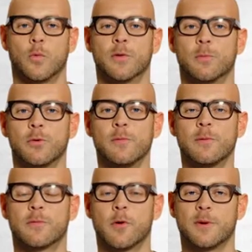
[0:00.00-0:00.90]
With improved
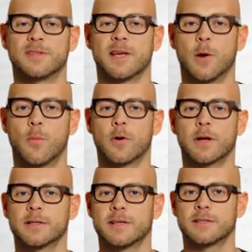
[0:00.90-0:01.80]
performance and a more
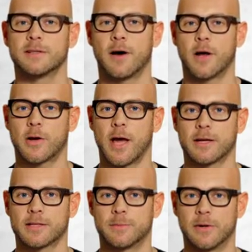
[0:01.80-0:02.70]
consistent AutoCAD
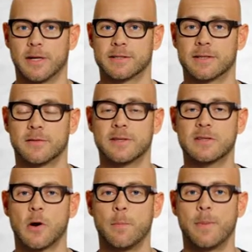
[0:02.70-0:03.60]
experience, this
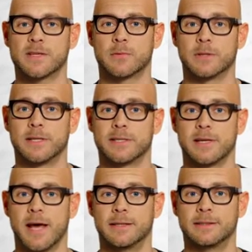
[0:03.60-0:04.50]
is our best release
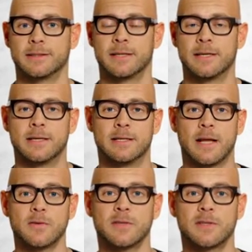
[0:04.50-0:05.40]
yet.
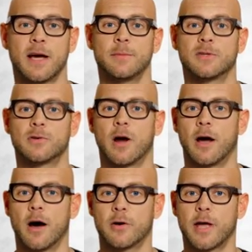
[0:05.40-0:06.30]
Now's the time to try
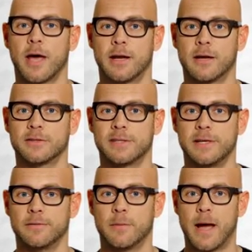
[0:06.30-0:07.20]
AutoCAD
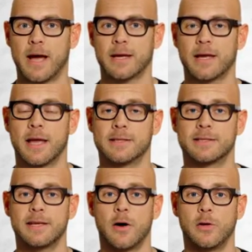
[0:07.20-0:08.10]
LT for Mac and
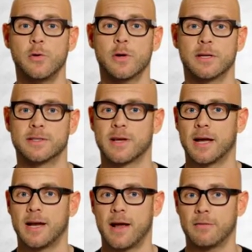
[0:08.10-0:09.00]
see how you can
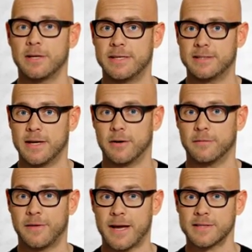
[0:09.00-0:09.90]
design every detail
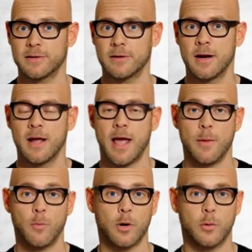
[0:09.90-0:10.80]
faster
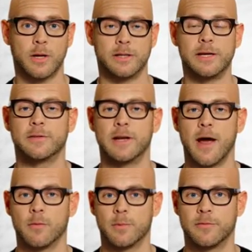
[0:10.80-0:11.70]
and more quickly than
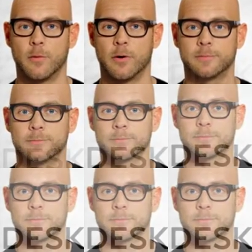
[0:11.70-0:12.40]
ever before.